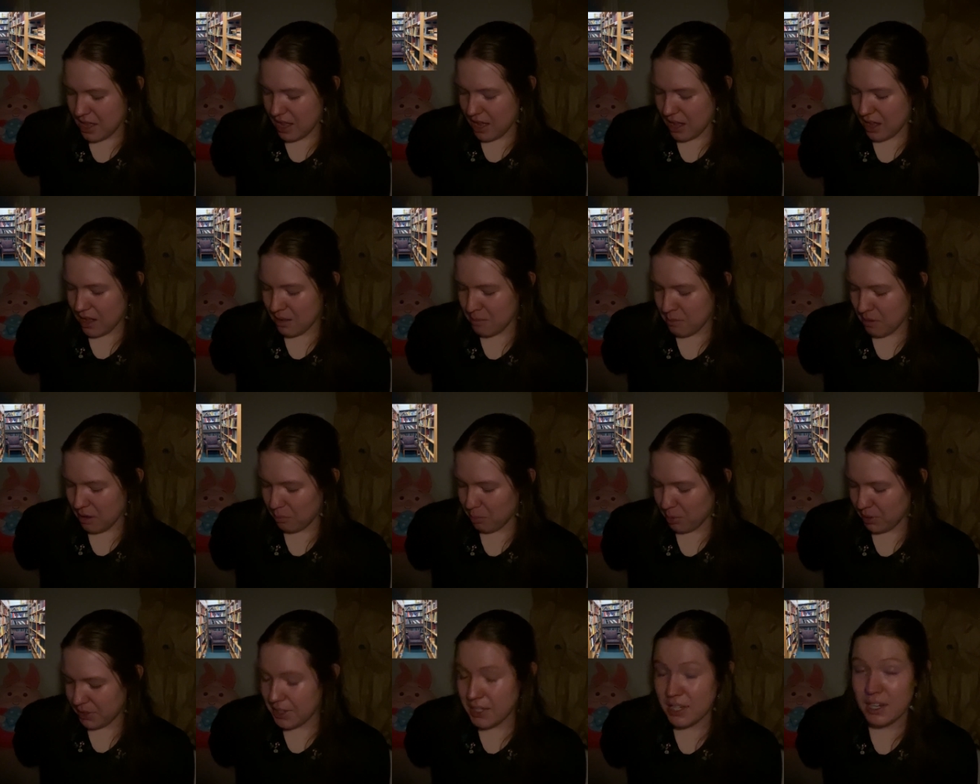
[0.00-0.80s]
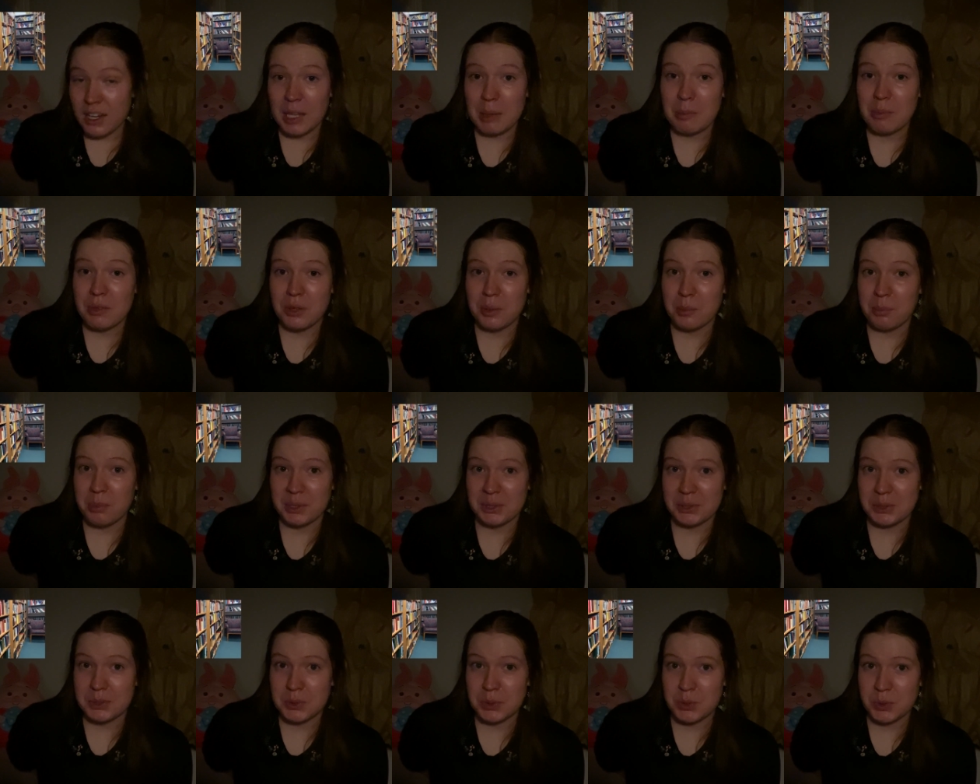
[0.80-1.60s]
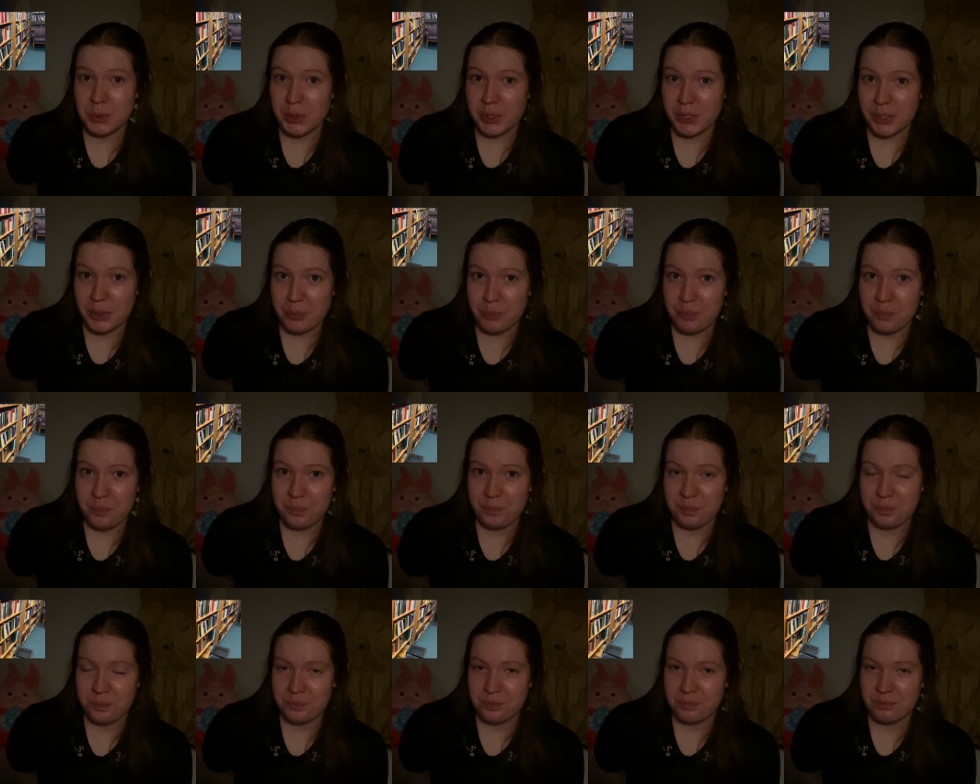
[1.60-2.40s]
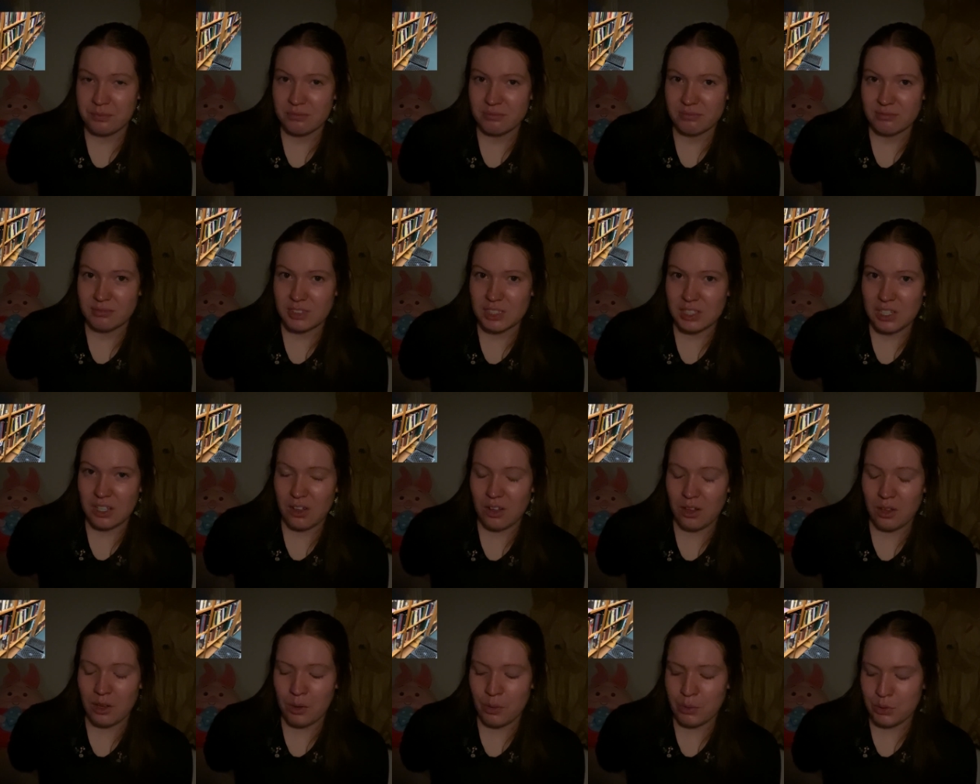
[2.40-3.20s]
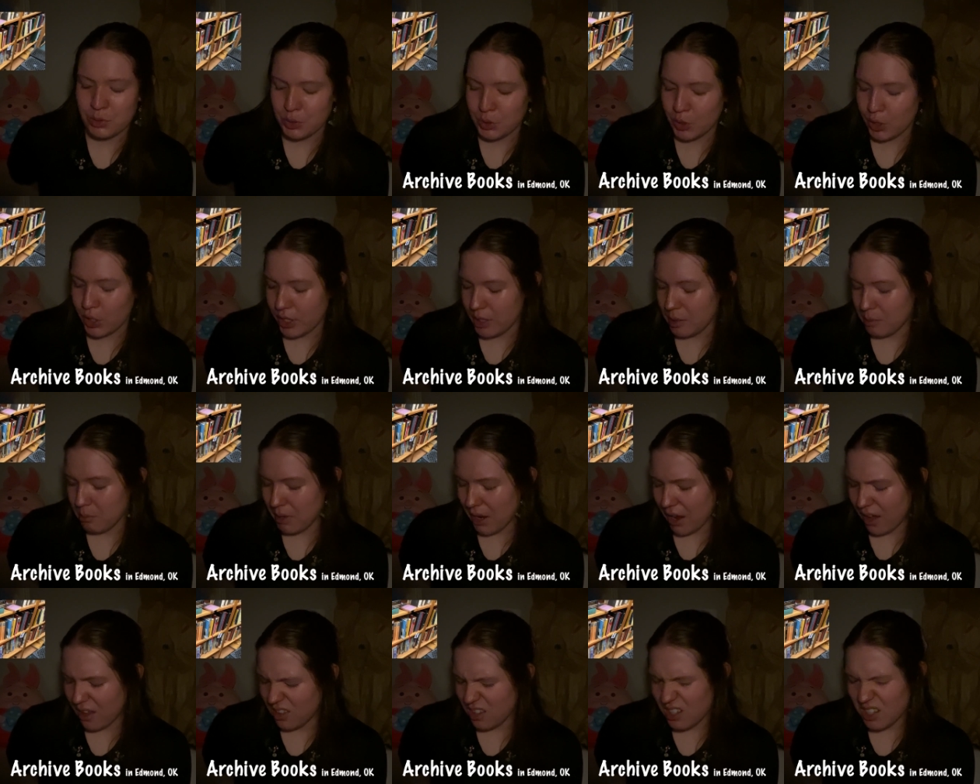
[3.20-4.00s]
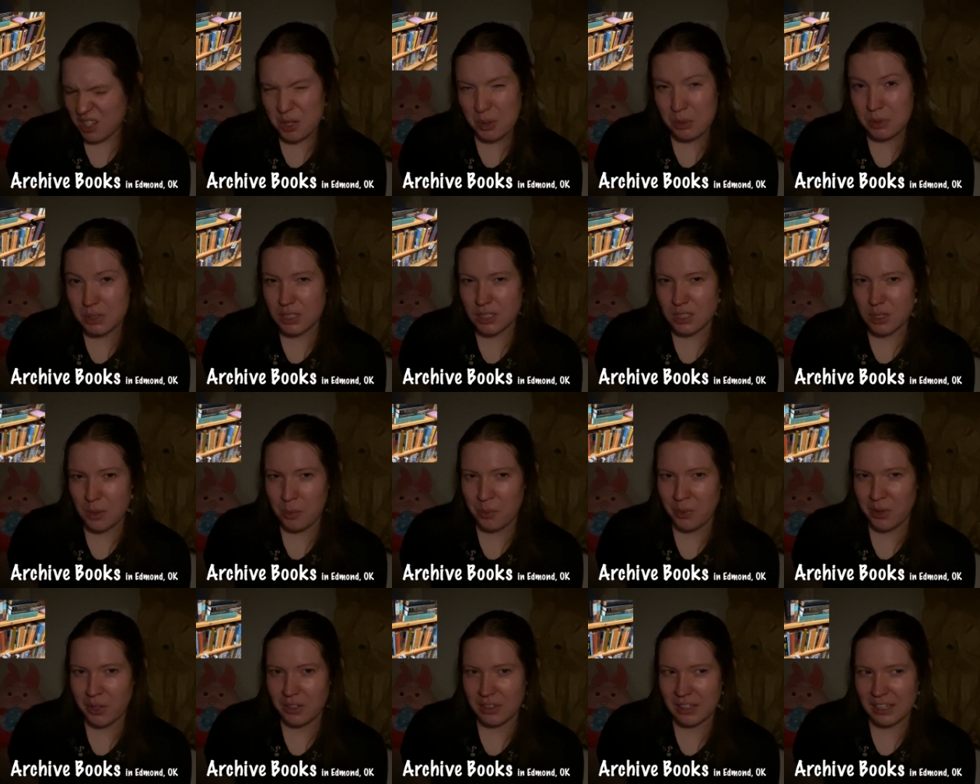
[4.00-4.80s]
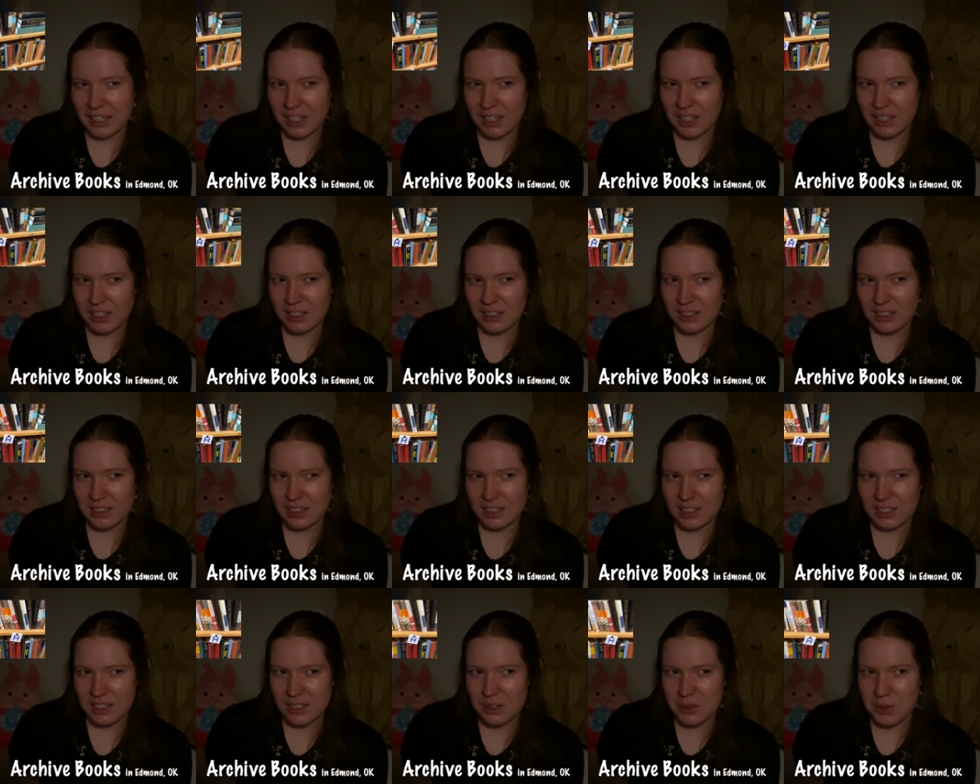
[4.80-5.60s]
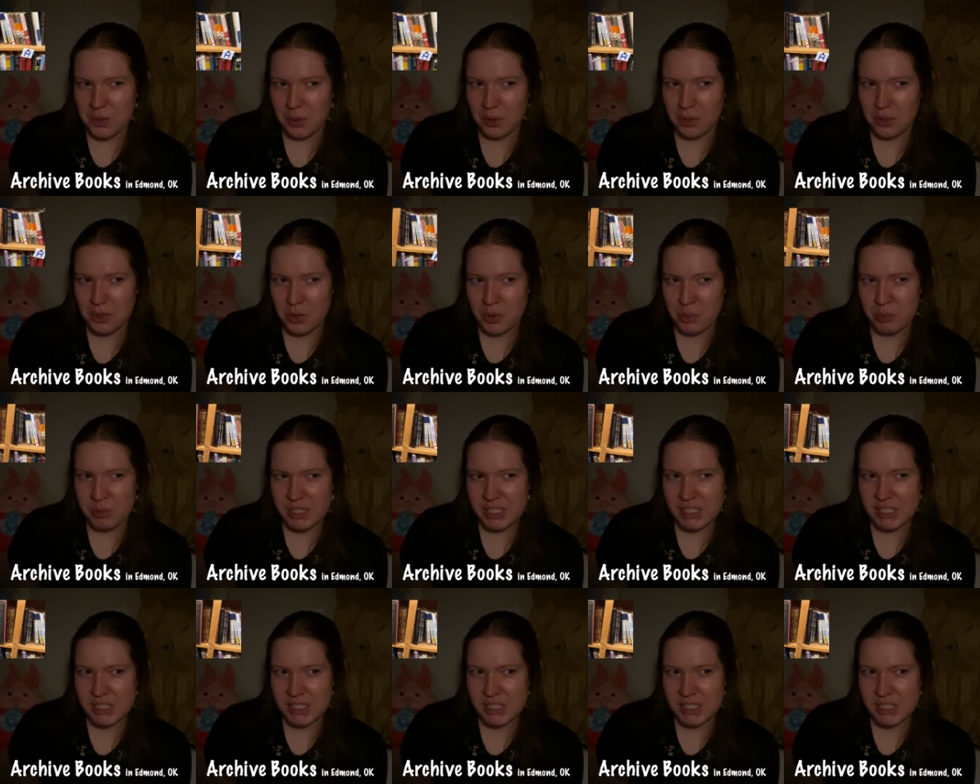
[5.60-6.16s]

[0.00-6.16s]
I'll put the name of the bookstore on the screen, but I think it was somewhere like in Oklahoma